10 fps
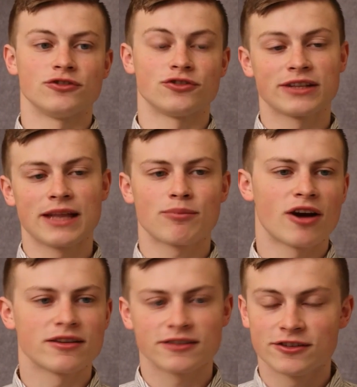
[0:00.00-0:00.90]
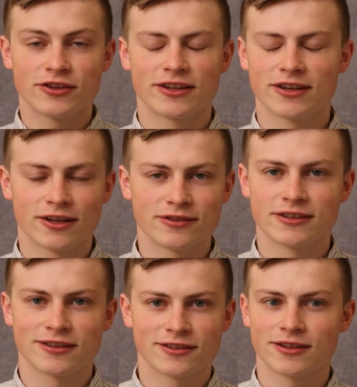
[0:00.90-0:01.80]
During that process, you get the
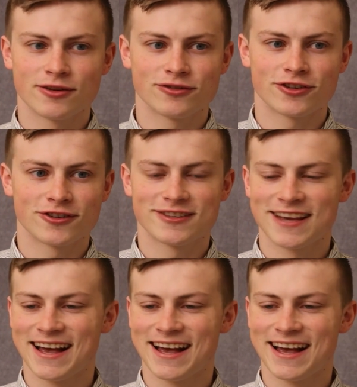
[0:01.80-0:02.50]
closing disclosures